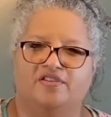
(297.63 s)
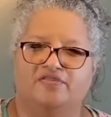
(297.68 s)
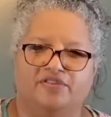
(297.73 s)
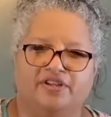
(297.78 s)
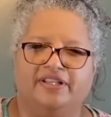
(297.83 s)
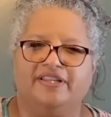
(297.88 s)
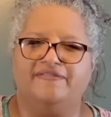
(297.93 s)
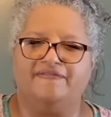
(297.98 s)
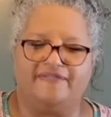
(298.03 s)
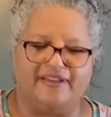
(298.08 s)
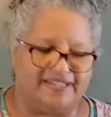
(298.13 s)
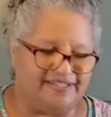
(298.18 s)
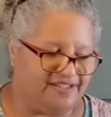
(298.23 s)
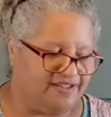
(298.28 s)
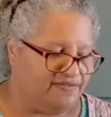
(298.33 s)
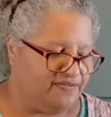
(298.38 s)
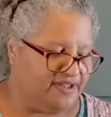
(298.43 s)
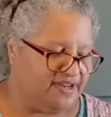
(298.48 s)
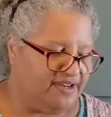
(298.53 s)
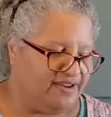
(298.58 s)
really
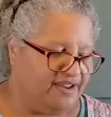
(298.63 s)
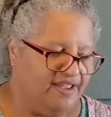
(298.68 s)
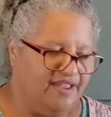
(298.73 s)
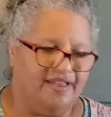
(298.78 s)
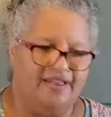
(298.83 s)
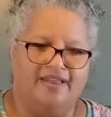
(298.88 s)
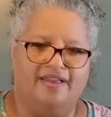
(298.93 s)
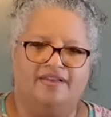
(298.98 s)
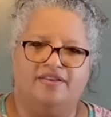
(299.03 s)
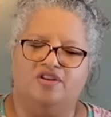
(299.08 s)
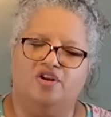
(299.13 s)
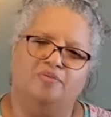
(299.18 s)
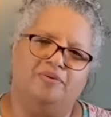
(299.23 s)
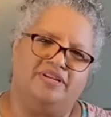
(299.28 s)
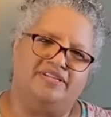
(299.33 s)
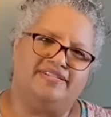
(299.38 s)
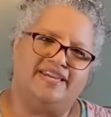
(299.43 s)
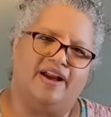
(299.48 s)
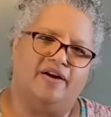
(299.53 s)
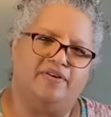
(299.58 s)
festive and
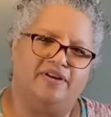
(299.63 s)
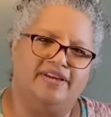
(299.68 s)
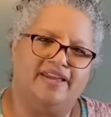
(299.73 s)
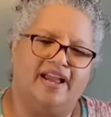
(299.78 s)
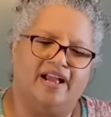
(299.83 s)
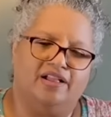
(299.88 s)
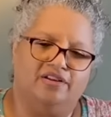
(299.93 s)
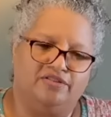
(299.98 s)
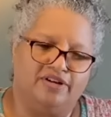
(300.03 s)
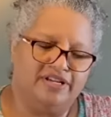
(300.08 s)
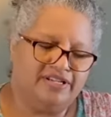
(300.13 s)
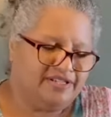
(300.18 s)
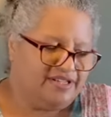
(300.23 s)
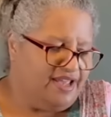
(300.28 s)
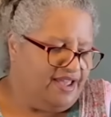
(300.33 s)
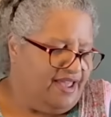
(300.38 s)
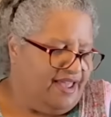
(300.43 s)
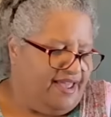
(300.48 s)
nobody's counting calories.